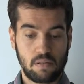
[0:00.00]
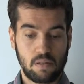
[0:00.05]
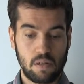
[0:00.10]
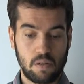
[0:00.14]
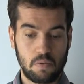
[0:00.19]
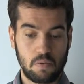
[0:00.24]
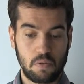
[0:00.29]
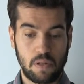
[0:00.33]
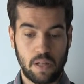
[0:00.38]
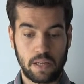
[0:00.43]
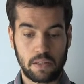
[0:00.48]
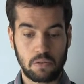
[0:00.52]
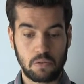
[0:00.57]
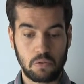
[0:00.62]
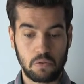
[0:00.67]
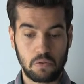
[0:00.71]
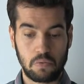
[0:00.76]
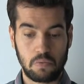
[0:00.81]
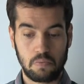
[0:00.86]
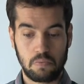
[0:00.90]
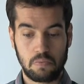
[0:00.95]
I would like to
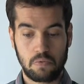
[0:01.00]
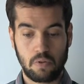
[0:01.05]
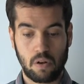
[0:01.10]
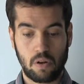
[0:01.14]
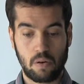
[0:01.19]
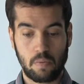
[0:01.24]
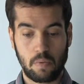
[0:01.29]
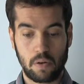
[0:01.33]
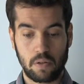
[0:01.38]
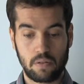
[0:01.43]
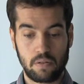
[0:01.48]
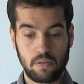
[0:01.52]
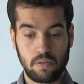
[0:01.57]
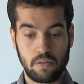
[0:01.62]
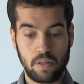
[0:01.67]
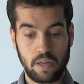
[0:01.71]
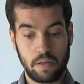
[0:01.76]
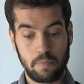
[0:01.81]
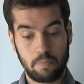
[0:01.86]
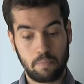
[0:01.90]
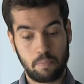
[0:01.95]
talk about
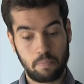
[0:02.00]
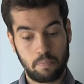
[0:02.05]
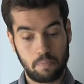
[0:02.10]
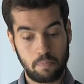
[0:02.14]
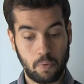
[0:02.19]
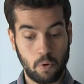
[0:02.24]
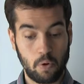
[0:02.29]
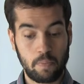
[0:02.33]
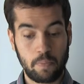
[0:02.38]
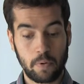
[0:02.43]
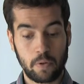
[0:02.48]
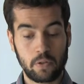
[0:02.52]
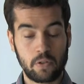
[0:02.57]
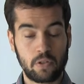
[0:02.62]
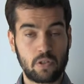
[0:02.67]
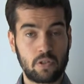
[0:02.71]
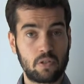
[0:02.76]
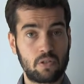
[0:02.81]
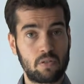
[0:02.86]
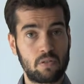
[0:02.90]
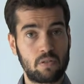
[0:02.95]
their
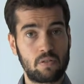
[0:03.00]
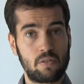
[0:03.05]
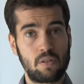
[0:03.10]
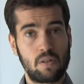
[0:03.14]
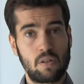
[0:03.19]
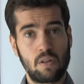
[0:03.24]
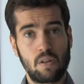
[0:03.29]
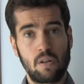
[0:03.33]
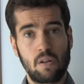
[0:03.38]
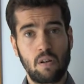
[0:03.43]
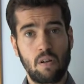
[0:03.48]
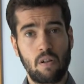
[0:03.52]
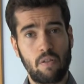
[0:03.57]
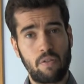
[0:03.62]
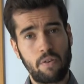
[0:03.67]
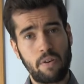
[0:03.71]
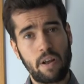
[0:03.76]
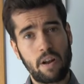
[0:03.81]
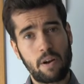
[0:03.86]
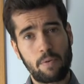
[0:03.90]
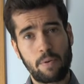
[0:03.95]
purpose, although
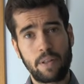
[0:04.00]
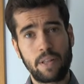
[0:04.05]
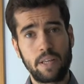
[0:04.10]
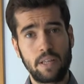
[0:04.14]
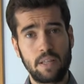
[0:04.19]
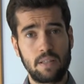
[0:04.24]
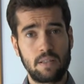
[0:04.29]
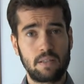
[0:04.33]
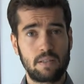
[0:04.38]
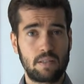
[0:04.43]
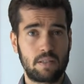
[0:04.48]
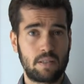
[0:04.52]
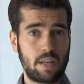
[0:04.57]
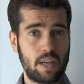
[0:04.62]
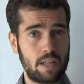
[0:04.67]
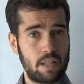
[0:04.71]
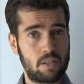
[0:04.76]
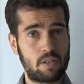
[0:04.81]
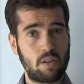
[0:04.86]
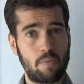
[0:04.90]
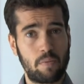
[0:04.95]
I already
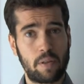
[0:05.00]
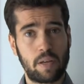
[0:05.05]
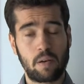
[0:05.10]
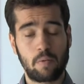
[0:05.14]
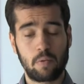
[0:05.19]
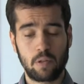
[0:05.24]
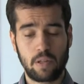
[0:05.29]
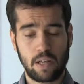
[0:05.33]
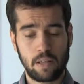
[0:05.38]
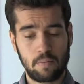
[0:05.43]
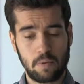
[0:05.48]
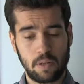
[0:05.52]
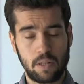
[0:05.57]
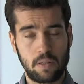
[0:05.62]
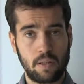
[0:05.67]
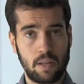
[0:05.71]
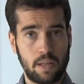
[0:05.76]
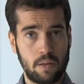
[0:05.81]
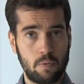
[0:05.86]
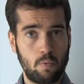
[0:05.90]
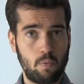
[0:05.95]
say something about that, but
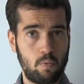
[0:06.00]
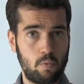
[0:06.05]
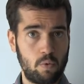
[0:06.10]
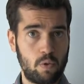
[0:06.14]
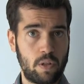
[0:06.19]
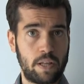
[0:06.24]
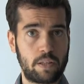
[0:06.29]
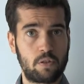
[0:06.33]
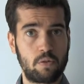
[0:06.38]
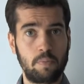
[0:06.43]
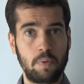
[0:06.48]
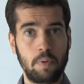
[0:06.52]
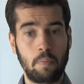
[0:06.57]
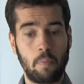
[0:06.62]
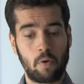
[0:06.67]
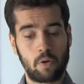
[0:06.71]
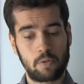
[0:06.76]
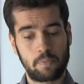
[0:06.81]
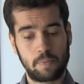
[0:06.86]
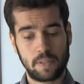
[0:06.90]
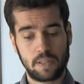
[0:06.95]
I would like to be
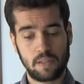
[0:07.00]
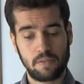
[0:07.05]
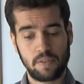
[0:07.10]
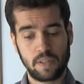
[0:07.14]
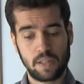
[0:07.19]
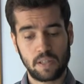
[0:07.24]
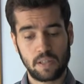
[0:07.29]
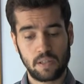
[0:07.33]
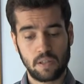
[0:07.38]
more specific.